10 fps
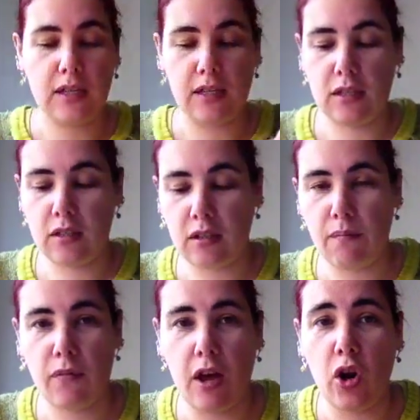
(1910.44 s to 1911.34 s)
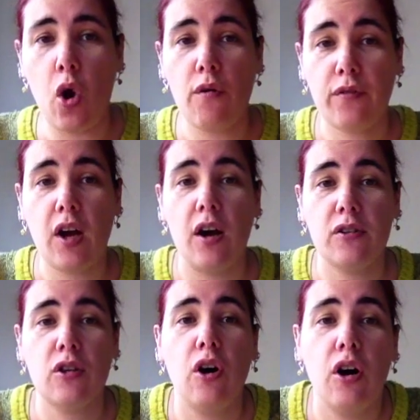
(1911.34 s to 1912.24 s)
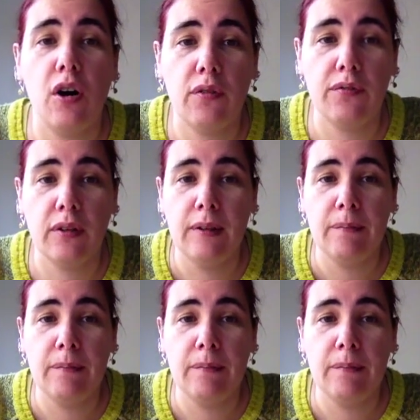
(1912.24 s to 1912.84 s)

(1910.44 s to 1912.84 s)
it is an offcut of